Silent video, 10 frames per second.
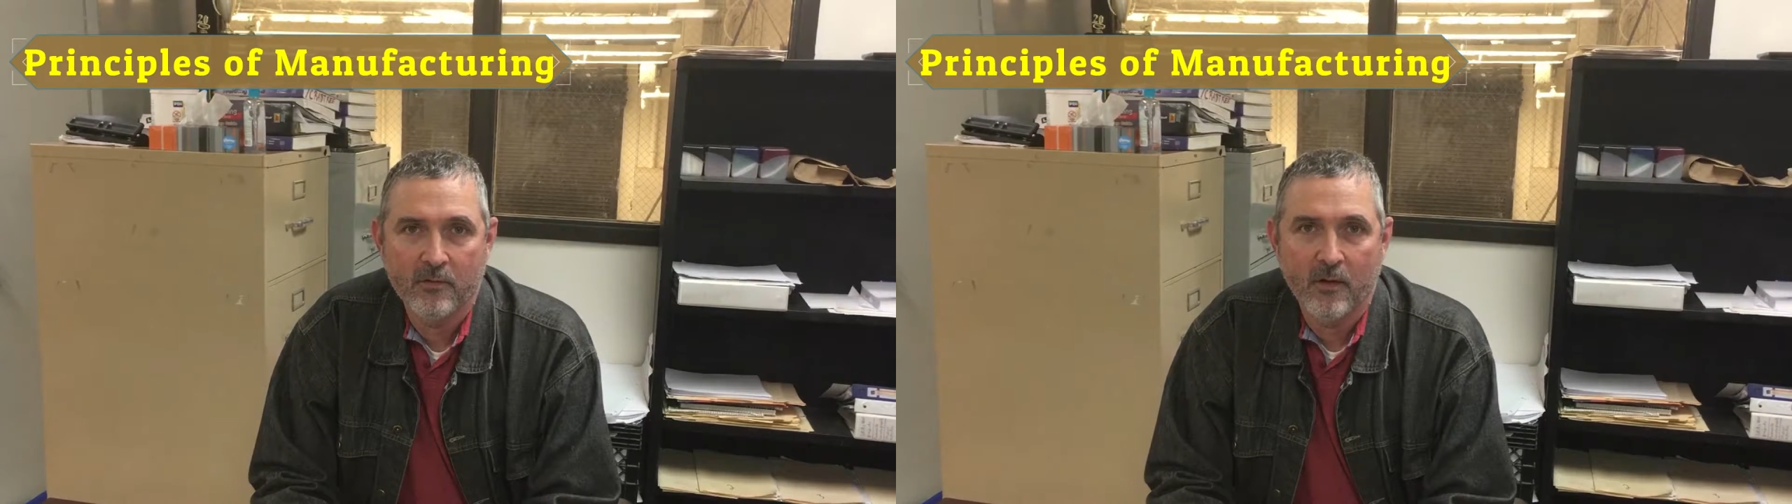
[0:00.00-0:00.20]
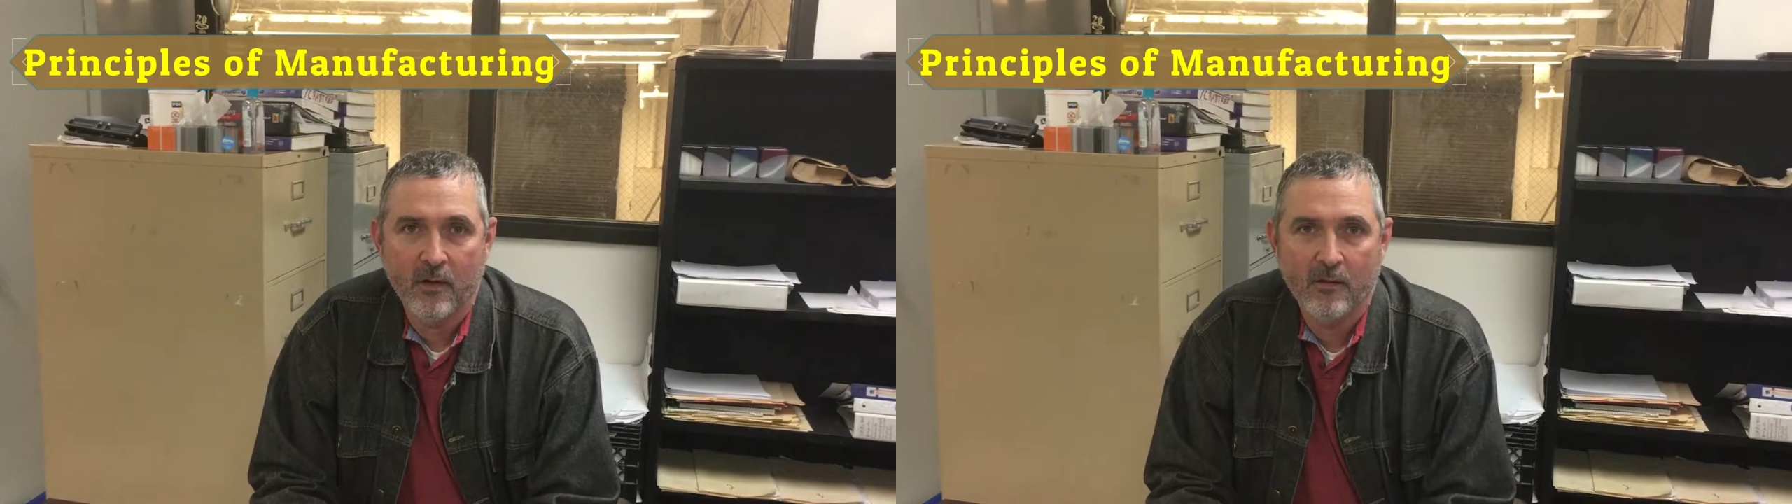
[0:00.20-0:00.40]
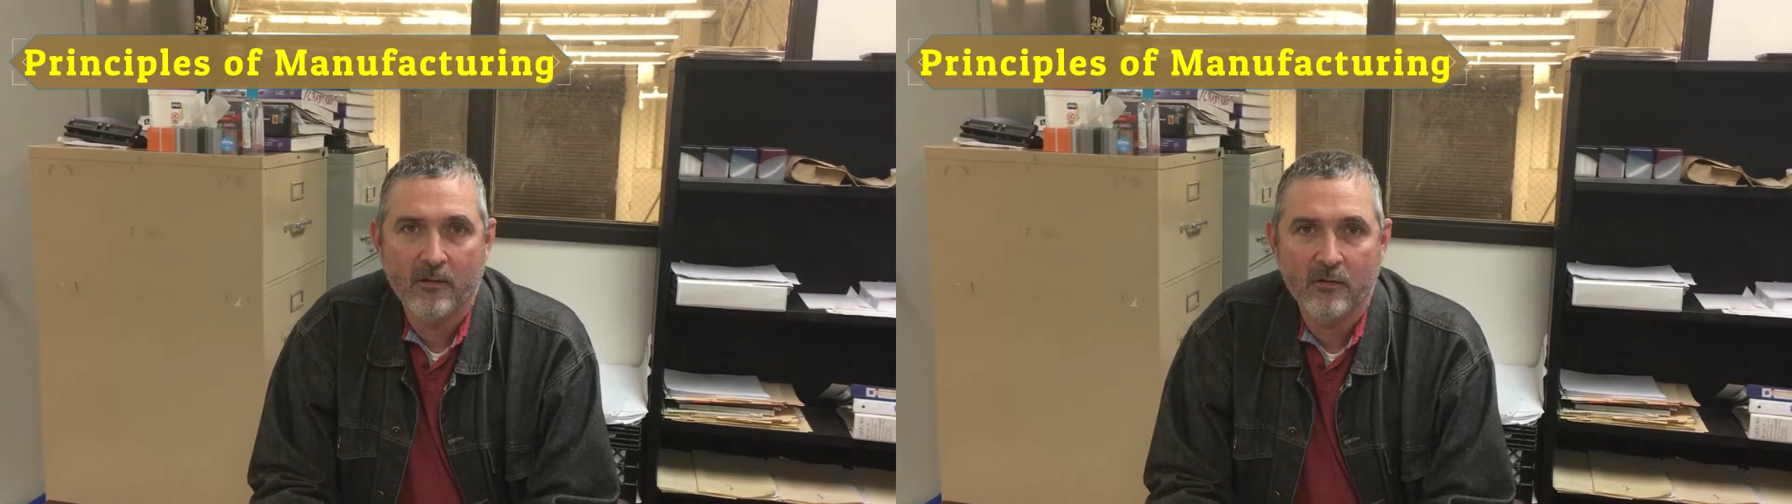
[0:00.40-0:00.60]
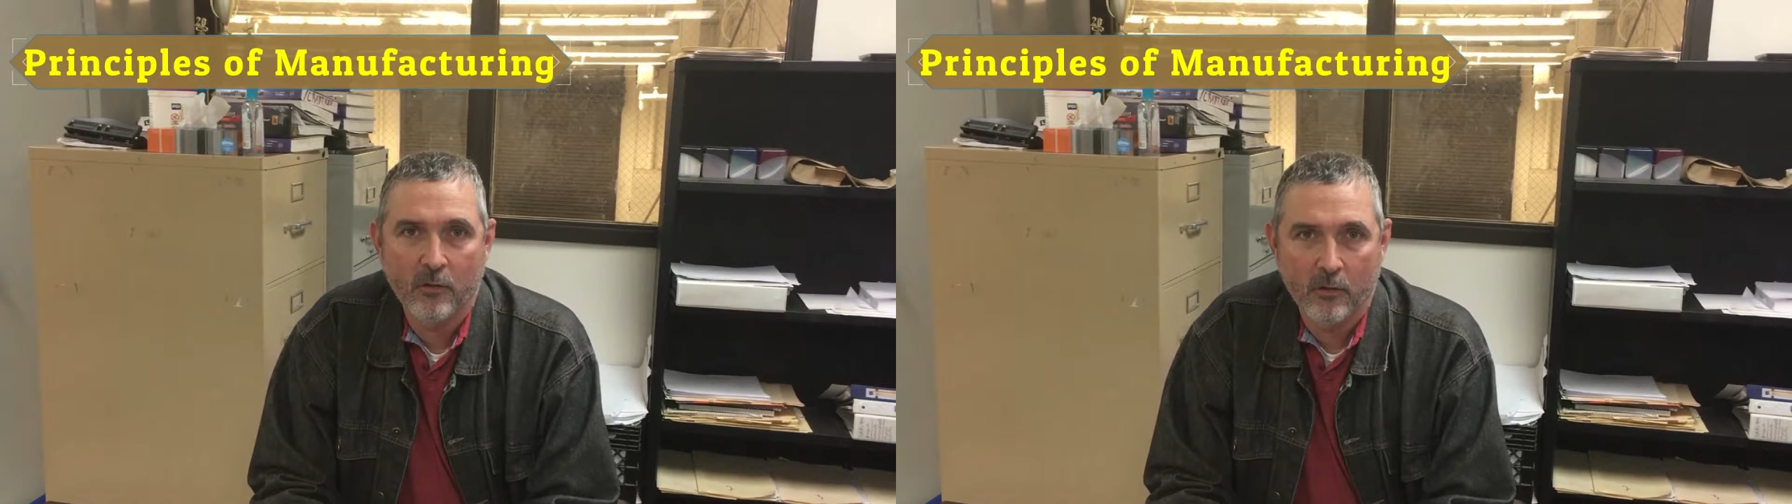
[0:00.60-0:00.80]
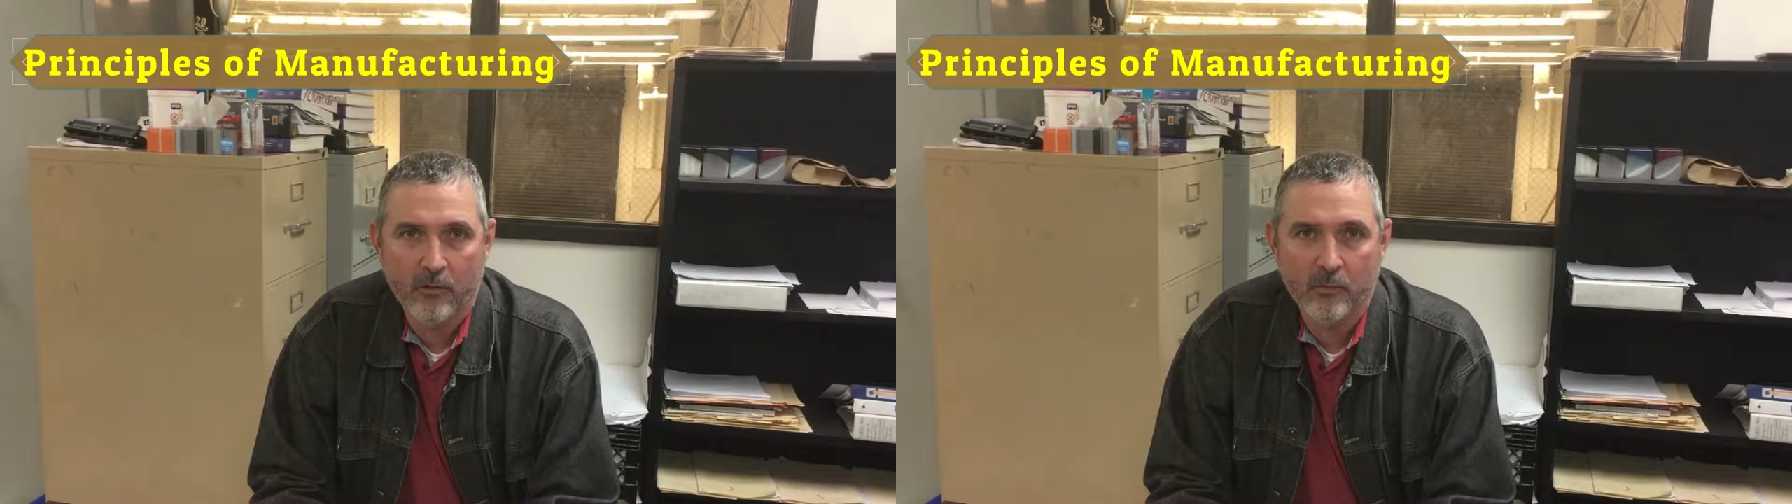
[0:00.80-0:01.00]
is
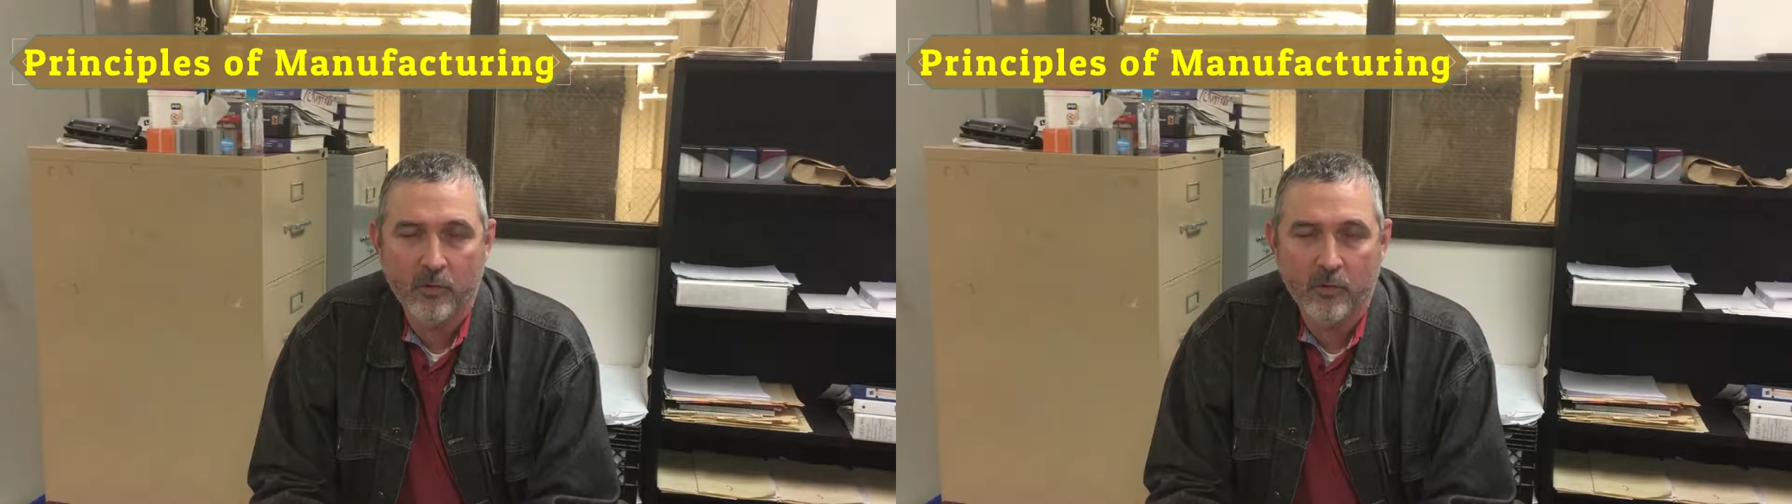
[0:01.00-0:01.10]
learned in